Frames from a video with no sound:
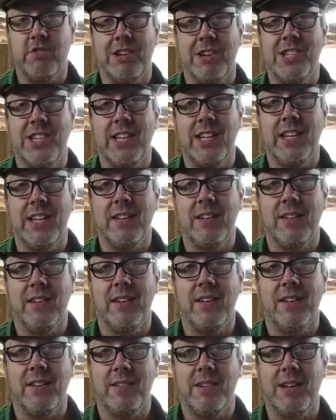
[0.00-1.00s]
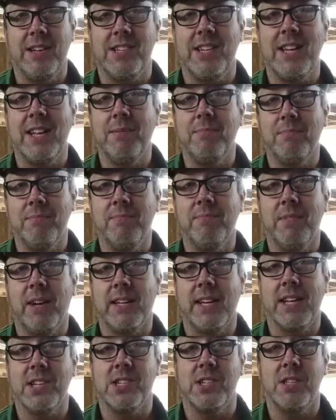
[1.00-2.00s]
addressing, listening,
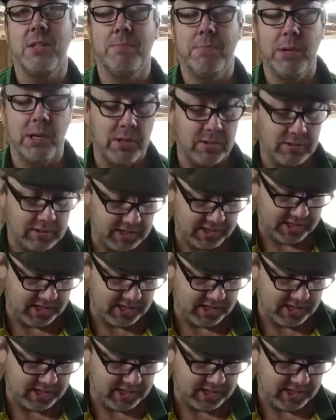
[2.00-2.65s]
I guess, to the block,